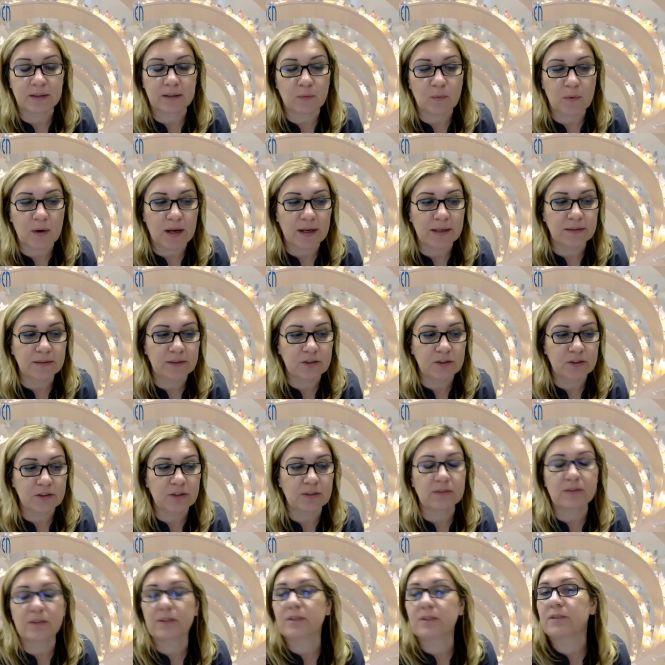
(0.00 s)
why
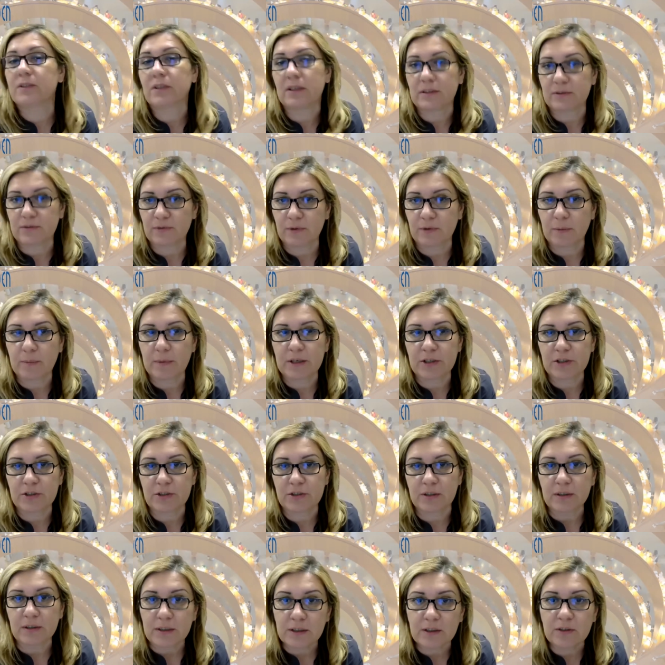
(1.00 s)
digital
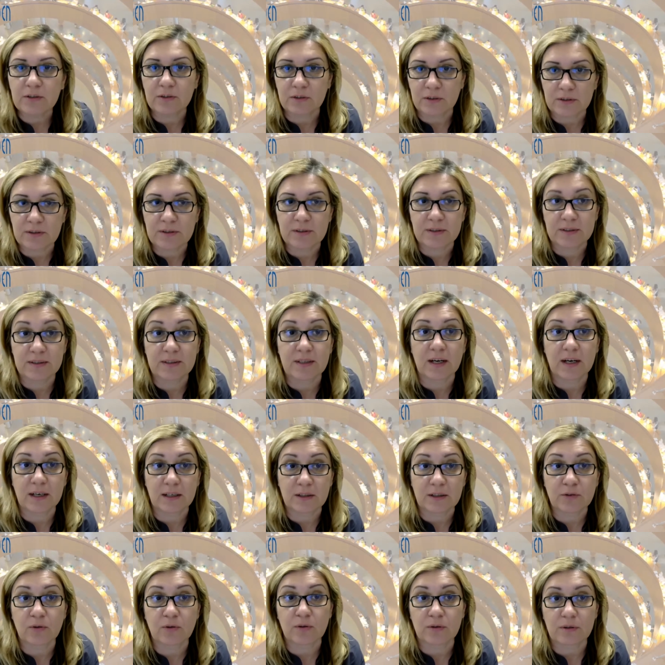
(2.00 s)
transformation did not
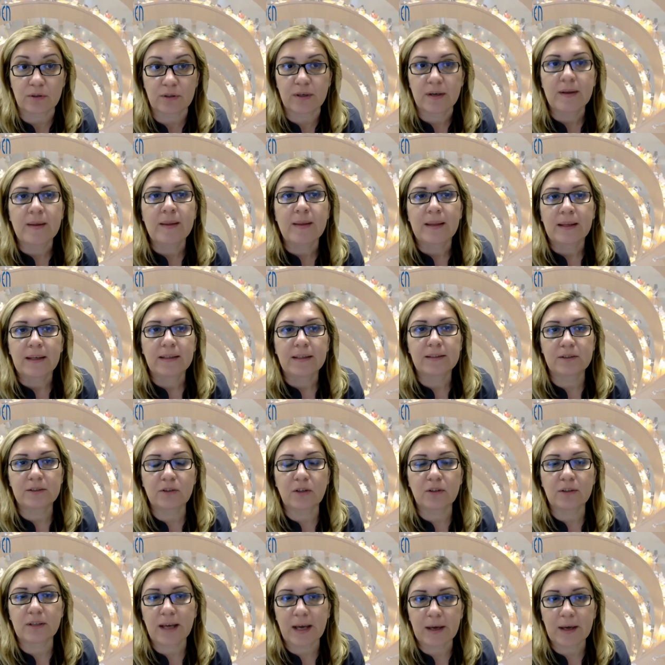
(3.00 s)
start or is
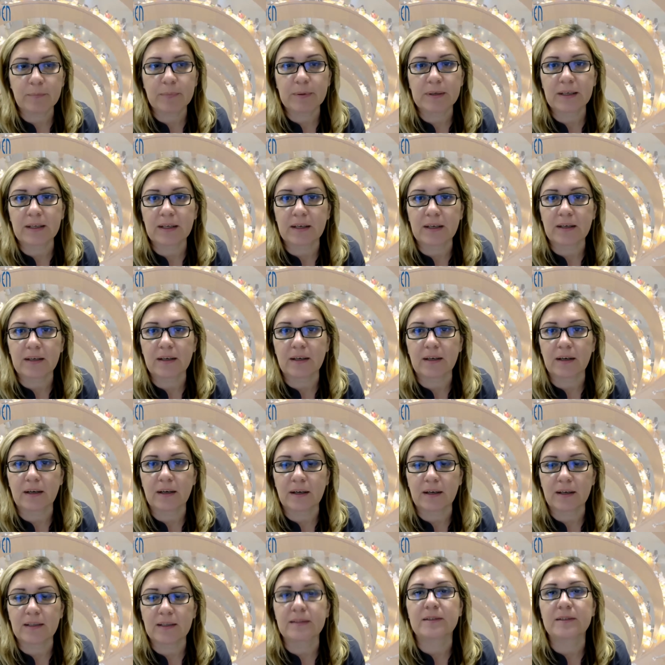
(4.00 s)
not happening
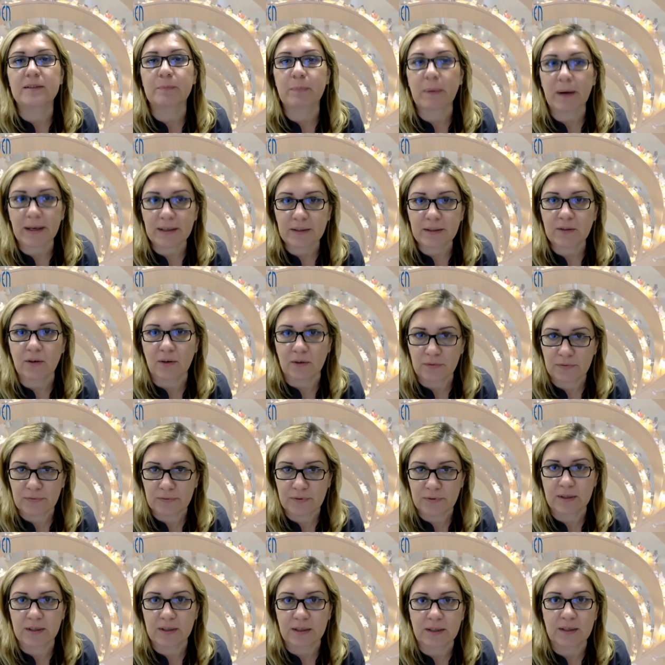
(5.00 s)
in spite
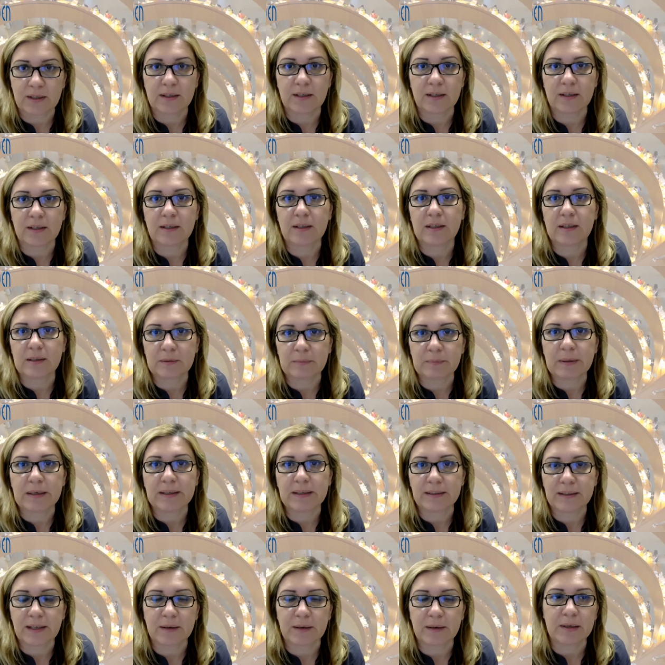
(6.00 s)
of
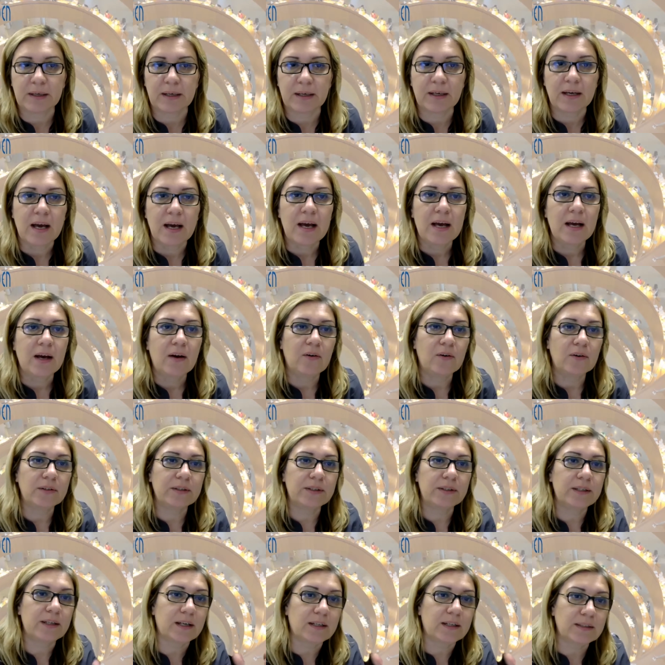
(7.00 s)
pandemic.
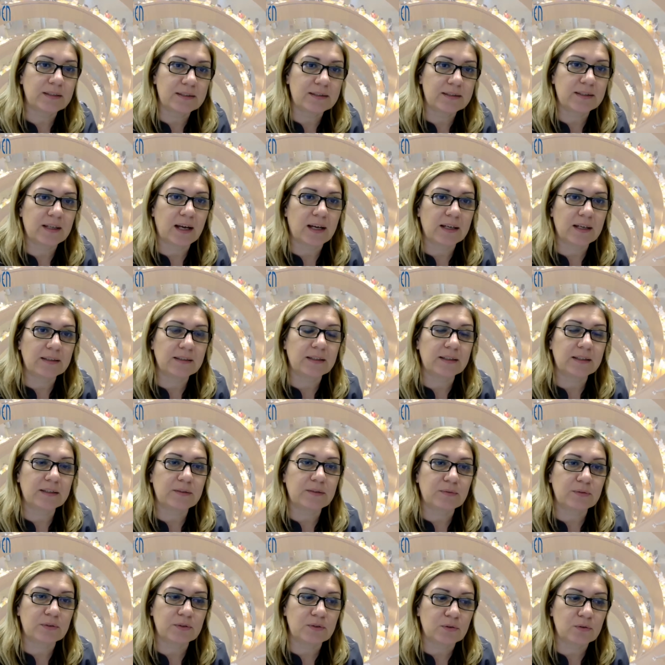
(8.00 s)
On the other side,
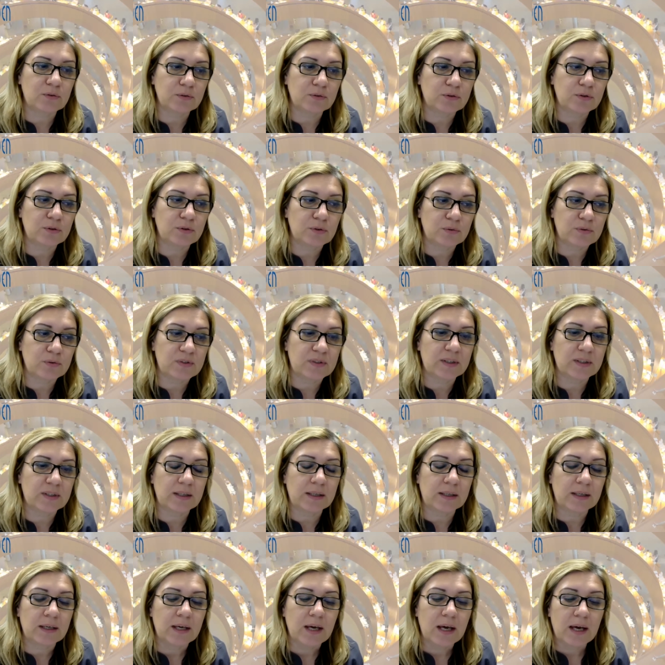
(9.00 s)
it was good to
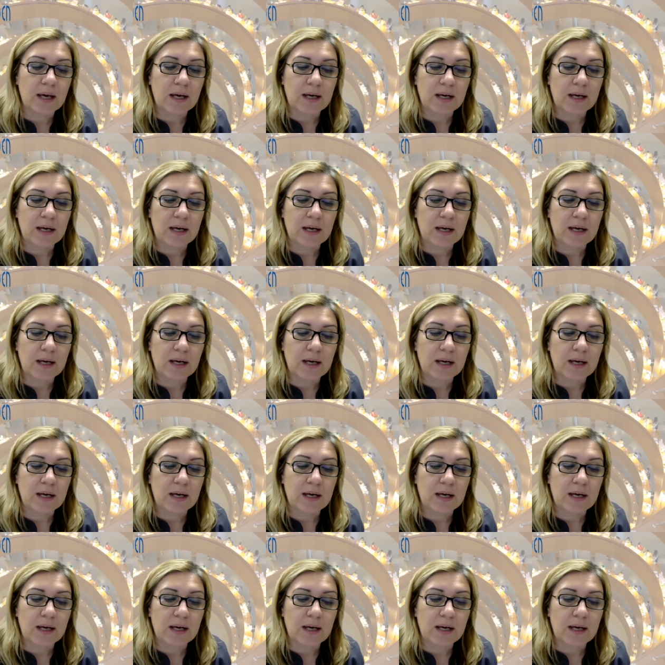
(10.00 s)
see